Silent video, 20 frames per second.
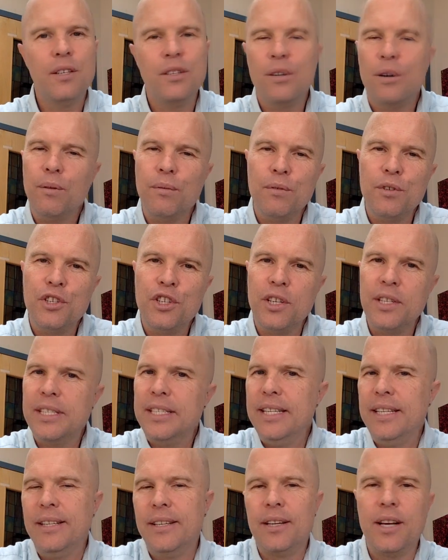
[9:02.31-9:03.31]
Don't just
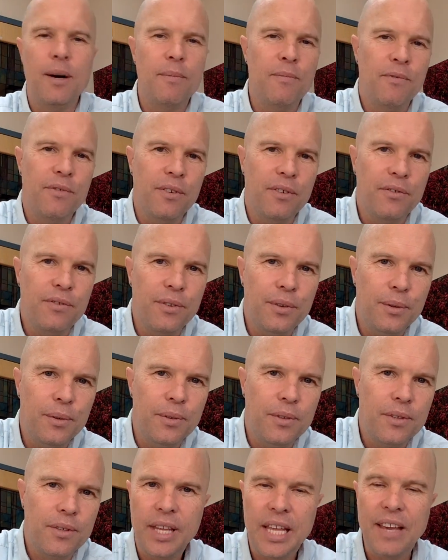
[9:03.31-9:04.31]
eat comfort
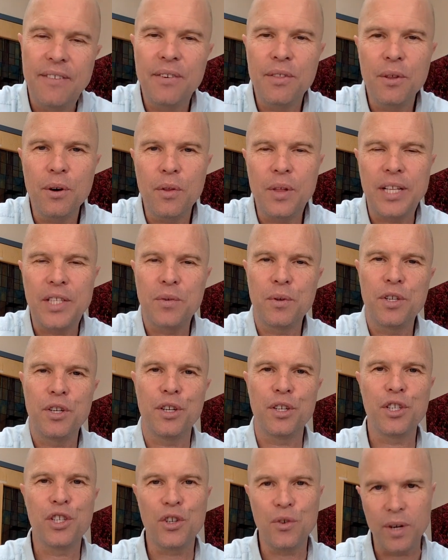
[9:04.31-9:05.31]
foods, even though that's what your
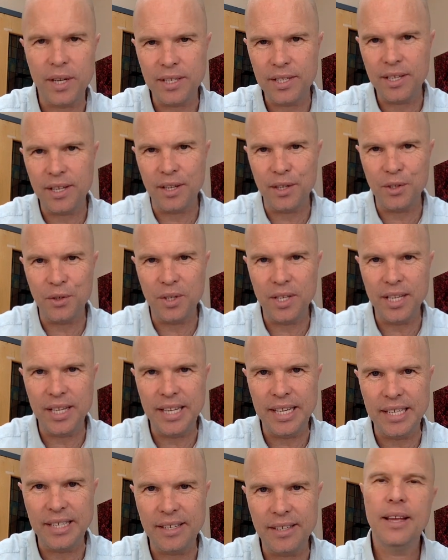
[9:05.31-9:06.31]
stress tells you to
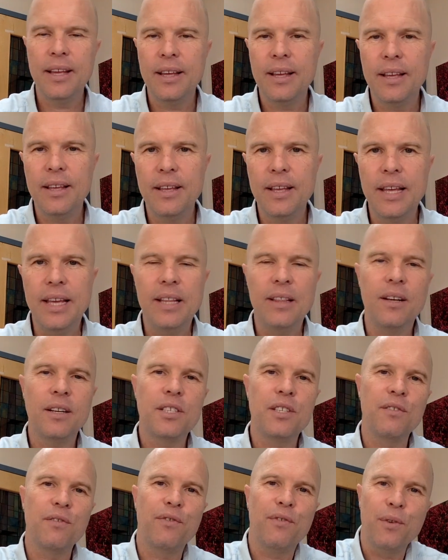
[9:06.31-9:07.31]
eat. Eat
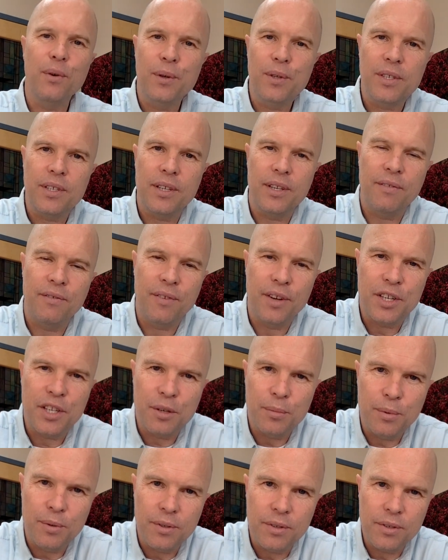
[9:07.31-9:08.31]
lots of fruits and
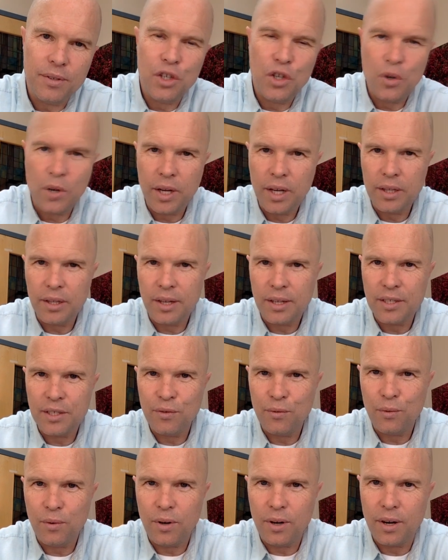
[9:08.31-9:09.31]
vegetables, drink lots
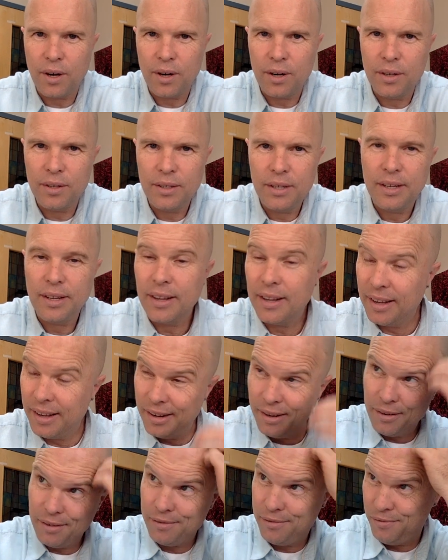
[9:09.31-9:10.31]
of water. I
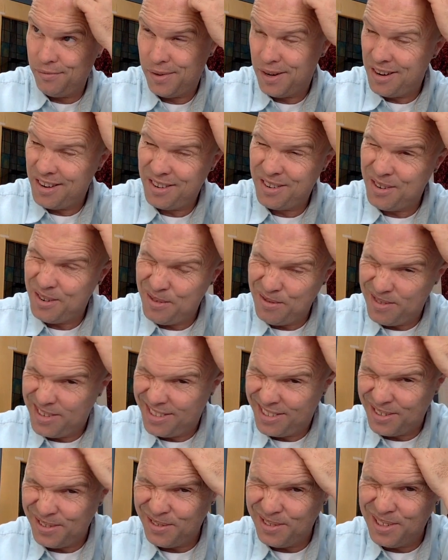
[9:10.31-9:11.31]
know, wear your coat when
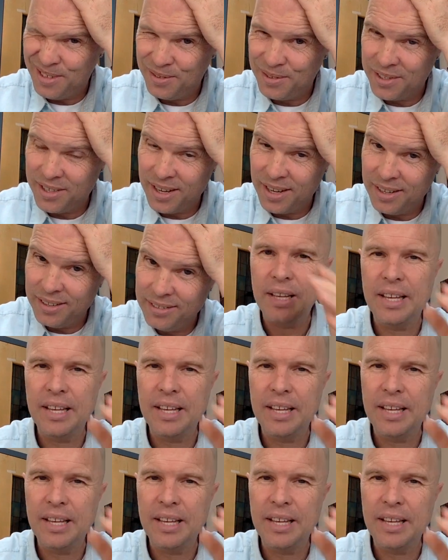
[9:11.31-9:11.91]
it's cold outside.